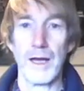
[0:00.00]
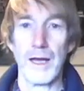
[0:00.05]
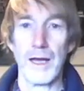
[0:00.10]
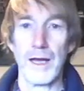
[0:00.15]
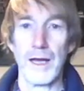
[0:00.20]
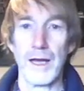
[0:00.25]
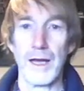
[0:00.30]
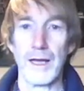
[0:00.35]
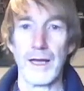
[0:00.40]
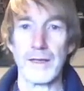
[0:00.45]

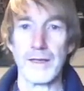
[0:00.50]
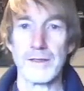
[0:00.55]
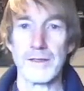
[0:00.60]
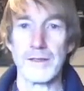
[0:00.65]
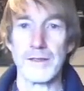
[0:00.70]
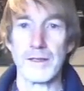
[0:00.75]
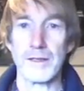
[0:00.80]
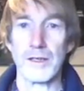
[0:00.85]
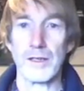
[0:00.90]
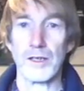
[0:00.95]
and
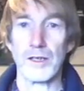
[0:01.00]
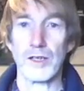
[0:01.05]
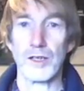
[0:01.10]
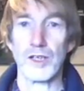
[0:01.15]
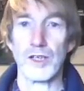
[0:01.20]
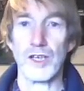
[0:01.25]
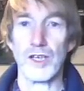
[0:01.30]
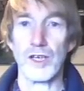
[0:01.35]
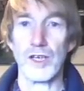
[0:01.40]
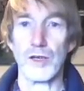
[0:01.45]

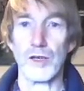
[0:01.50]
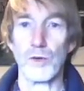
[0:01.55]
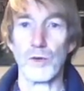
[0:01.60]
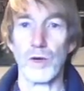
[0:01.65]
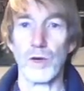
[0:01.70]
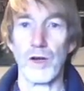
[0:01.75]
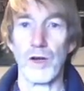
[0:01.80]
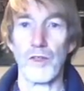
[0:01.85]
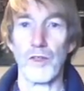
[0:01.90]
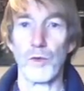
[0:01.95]
Q
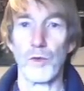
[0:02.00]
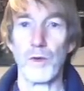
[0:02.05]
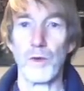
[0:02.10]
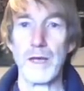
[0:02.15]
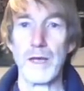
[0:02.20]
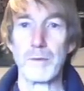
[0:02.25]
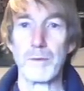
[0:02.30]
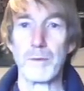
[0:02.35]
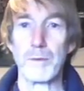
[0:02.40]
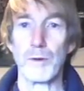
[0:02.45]
are the weight
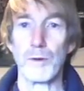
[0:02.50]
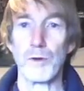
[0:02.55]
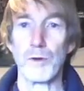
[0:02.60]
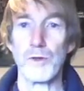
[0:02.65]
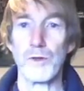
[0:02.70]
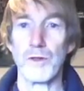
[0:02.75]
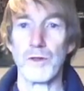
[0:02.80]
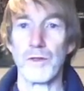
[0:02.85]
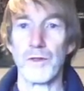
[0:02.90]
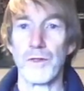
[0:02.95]

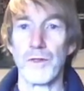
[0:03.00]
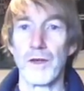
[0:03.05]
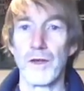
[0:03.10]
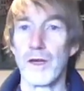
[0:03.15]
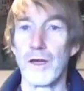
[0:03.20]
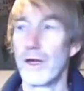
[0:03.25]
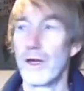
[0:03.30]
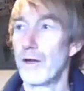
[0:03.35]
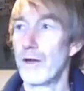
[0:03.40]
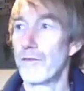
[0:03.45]
proportions
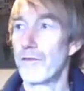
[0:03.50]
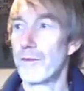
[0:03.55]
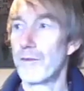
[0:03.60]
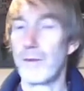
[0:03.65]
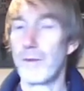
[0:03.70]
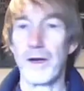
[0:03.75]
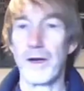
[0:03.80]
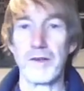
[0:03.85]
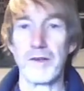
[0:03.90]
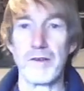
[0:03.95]
of the
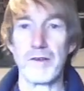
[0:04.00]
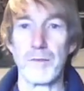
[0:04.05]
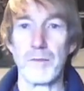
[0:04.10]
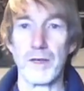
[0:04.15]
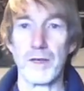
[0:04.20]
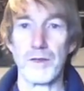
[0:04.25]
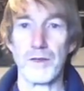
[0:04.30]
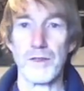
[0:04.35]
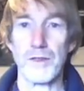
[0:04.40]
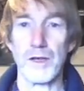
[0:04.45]
binary
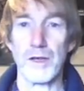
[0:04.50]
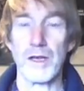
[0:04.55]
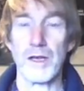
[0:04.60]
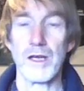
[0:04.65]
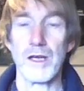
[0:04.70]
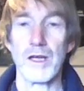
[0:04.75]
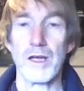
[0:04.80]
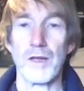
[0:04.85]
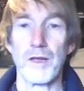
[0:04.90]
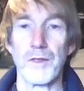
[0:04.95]
mixture,
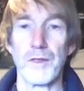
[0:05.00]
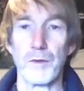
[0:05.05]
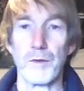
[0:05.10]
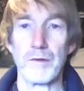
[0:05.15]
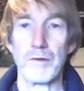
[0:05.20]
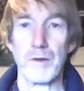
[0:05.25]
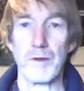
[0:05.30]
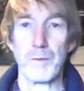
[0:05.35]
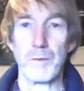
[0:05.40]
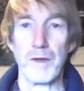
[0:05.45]
so we're
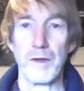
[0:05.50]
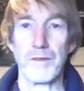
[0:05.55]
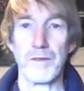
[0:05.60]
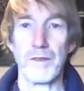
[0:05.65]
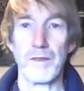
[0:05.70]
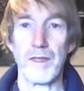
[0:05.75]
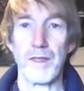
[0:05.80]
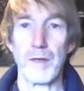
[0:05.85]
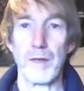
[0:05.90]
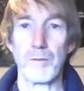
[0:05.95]
expecting
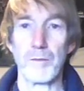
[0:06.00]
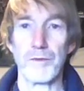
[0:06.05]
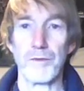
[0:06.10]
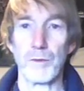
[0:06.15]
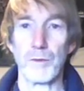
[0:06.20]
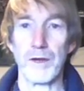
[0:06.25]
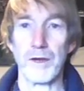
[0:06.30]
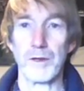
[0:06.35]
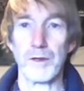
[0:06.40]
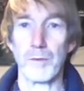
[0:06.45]
them to
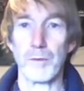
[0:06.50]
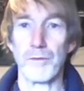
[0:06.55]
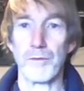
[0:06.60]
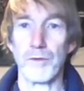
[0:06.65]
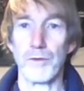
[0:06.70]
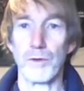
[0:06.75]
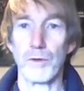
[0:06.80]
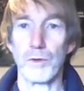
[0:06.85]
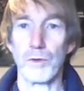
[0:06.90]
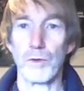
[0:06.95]
add up
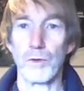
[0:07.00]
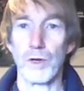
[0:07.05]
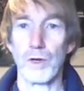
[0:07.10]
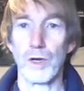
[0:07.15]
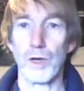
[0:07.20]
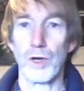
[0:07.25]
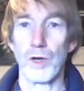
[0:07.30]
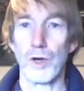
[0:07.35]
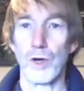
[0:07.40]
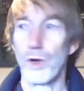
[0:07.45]
to
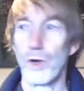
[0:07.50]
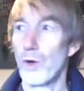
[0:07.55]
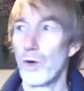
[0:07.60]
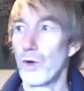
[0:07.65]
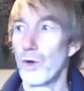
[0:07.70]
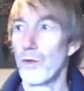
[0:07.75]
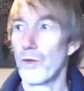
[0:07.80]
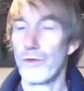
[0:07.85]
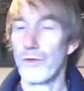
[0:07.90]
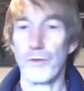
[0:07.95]

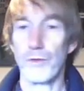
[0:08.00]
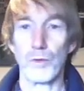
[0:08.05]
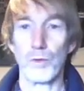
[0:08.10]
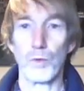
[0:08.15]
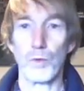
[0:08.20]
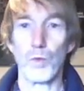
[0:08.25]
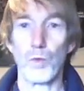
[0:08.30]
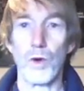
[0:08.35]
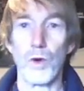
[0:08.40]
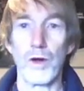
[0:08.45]

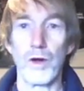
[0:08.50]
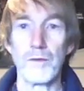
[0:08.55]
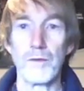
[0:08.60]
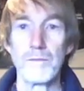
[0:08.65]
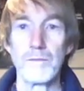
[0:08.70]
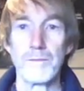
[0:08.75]
1.